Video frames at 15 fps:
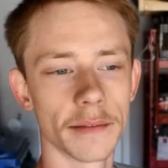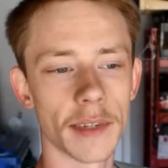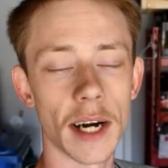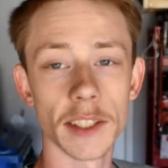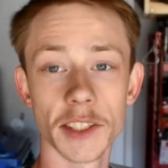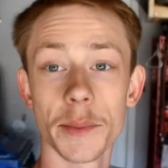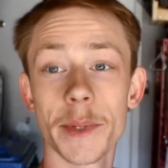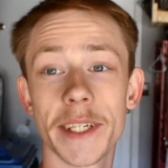I
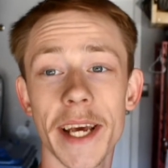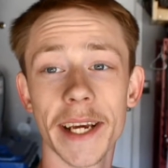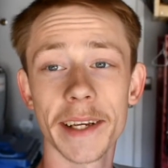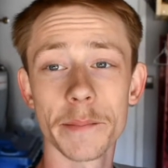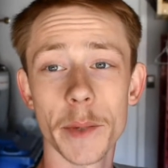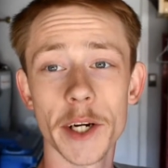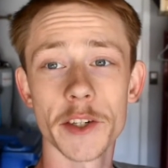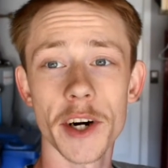was going to be
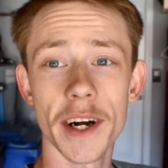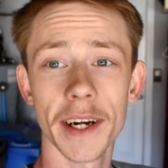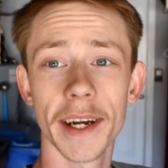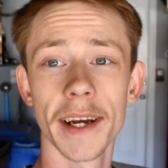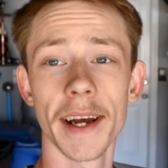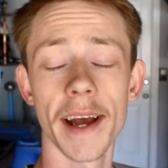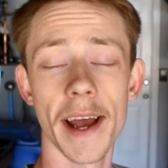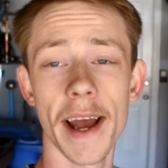taking my truck
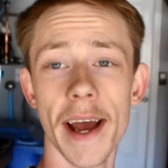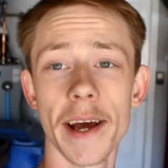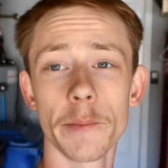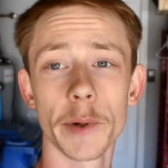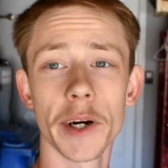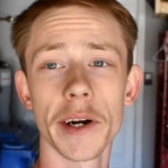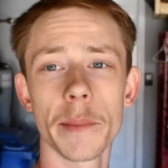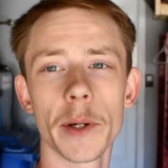and
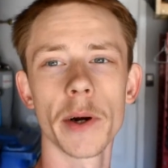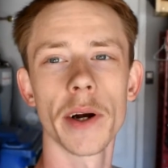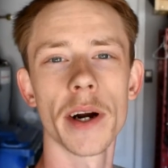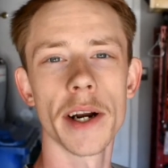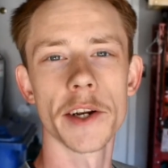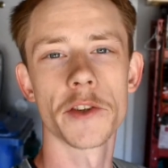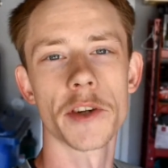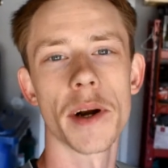we're going to be going
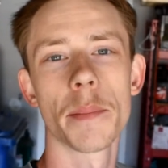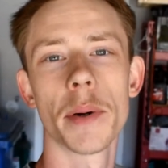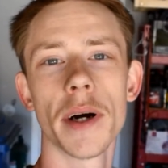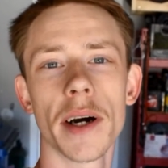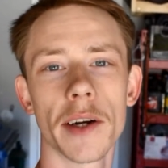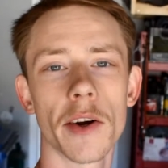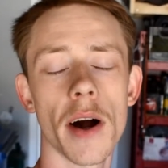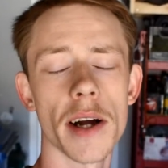on a trip
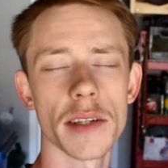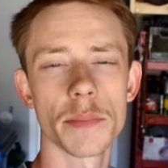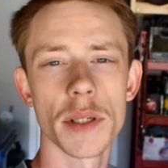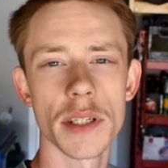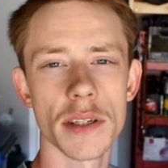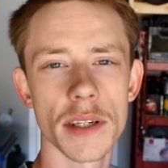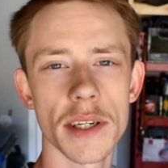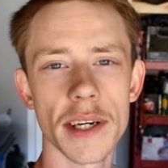across B
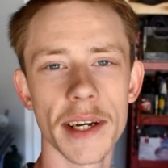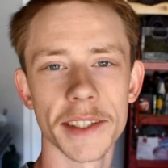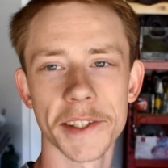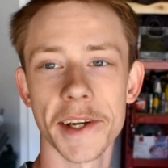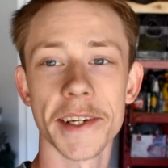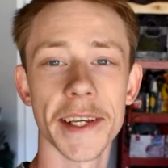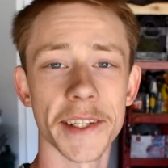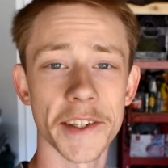C, and I was
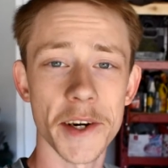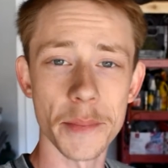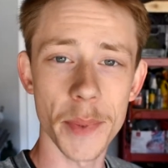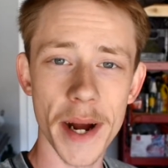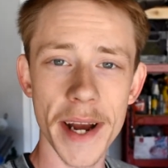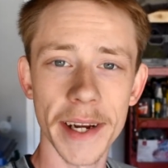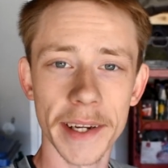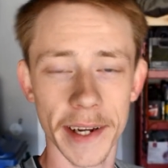going to take the dirt
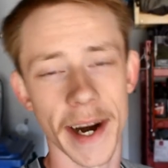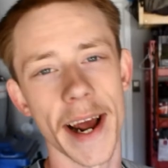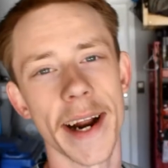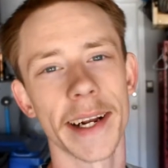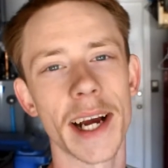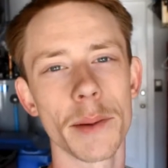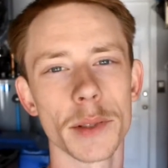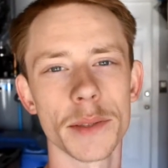bike, and I had
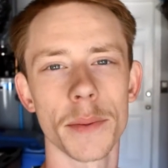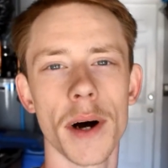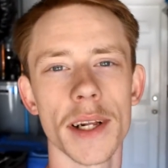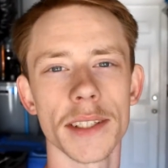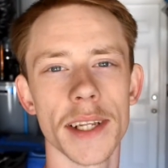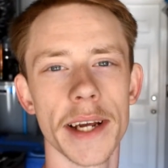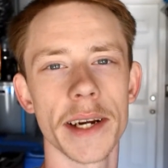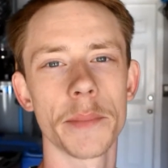a couple
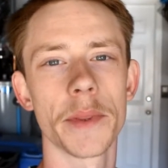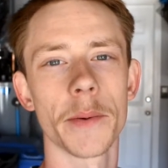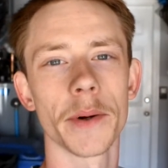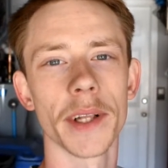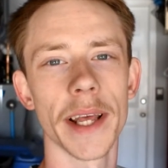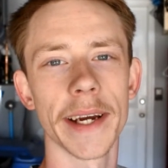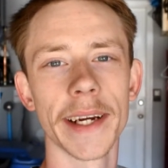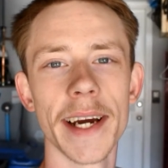spots lined up that were
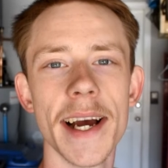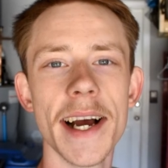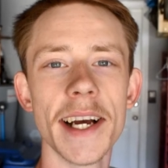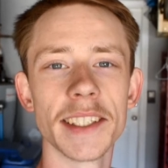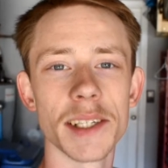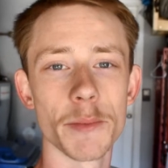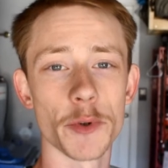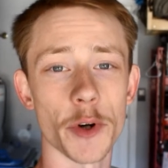like
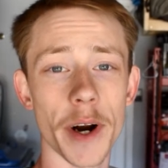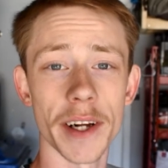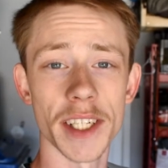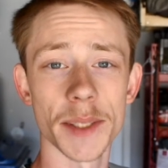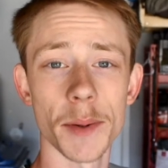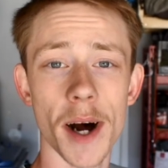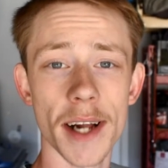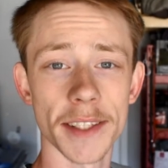some trail
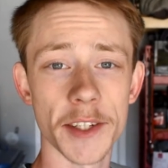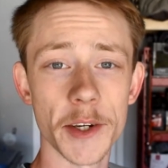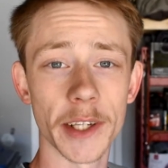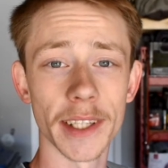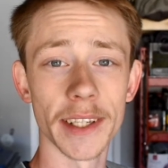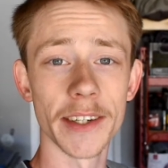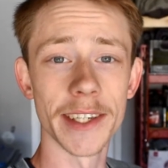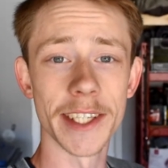spots that you
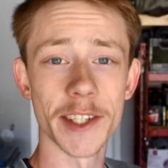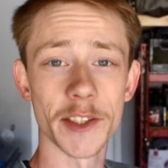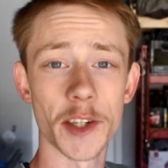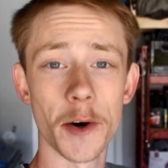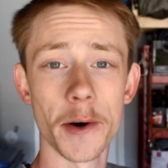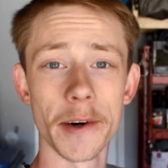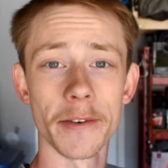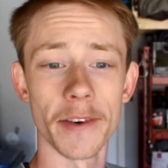could literally just
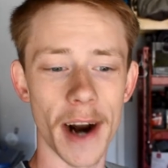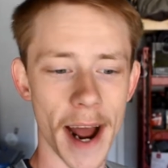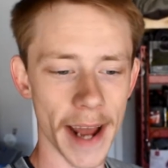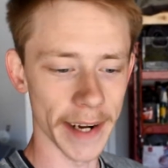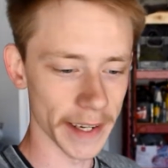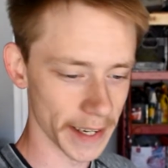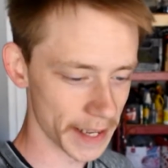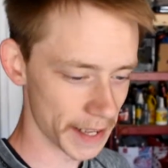go and ride